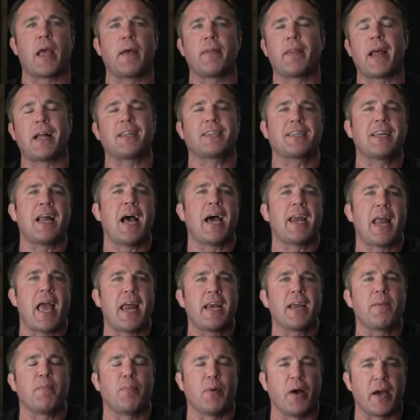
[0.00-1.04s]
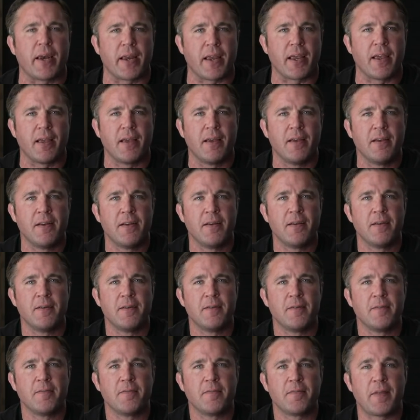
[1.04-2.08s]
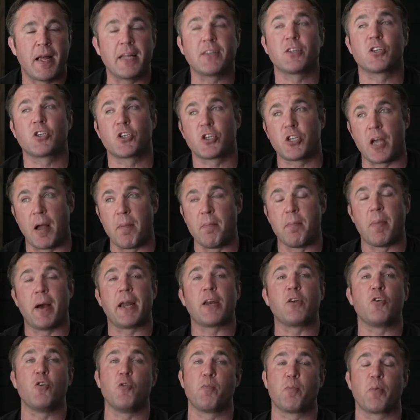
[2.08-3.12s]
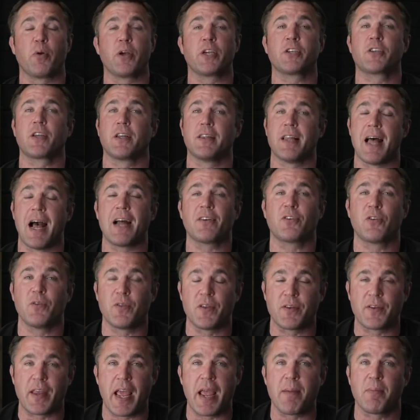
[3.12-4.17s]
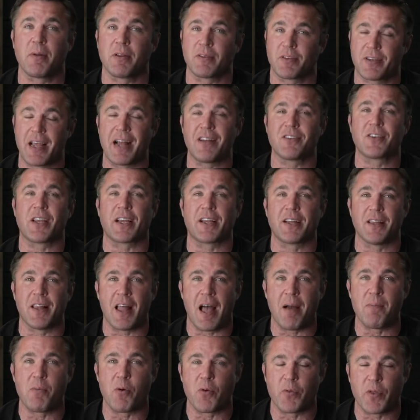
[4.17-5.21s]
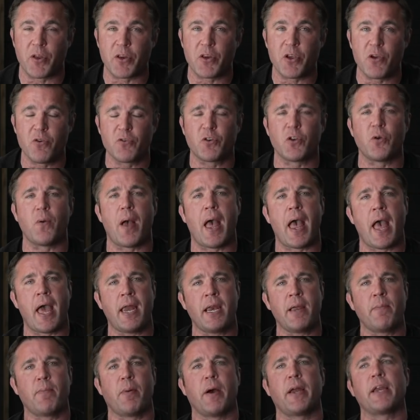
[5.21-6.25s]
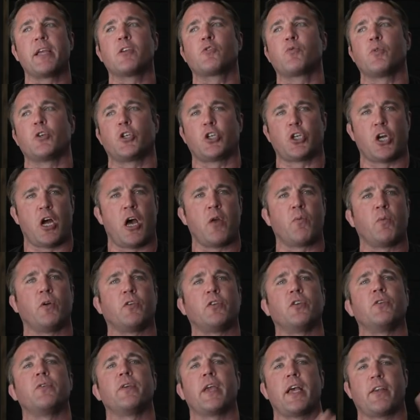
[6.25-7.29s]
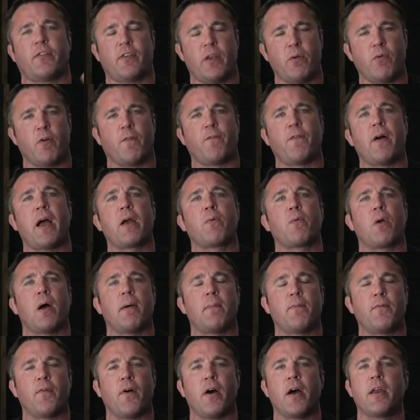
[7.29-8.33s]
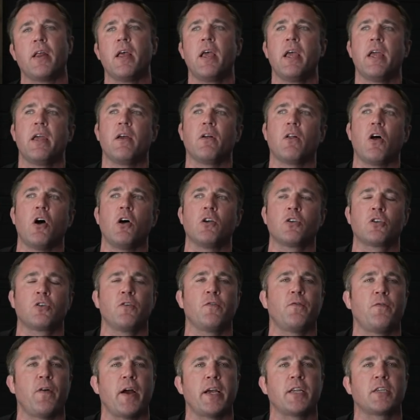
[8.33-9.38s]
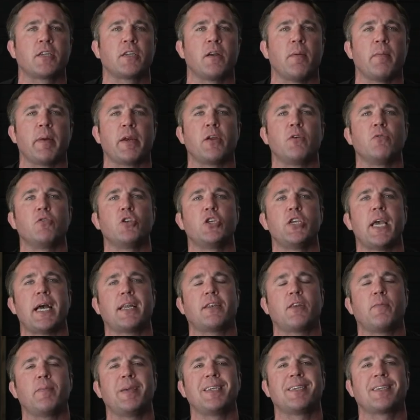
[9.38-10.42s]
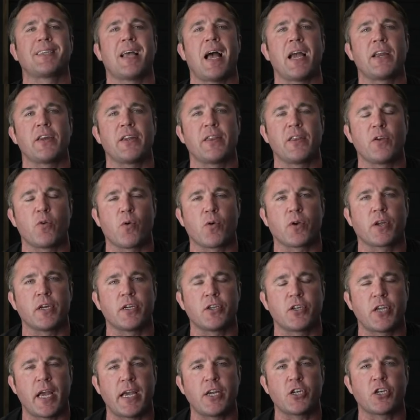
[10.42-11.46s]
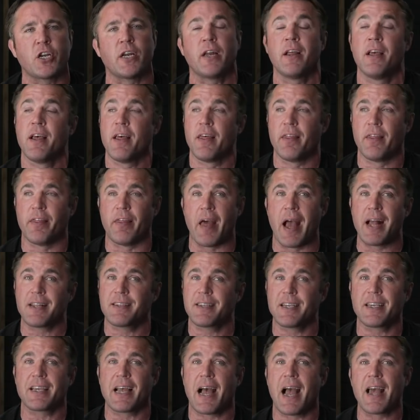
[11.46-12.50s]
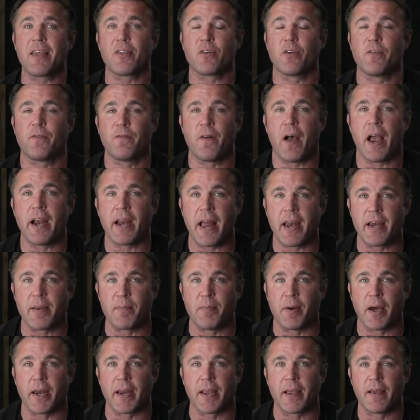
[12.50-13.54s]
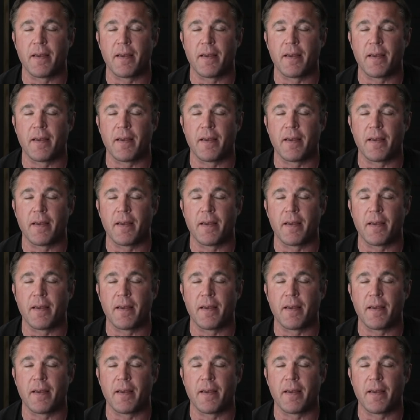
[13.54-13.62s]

That's not anybody. That's somebody who brings a lot to the table. It sounds like a lot more than you do. Anybody is what Sean will do. Yes, he will fight Rob Font. He'll also fight somebody who's yet to be signed to the organization. That's a guy that'll fight anybody.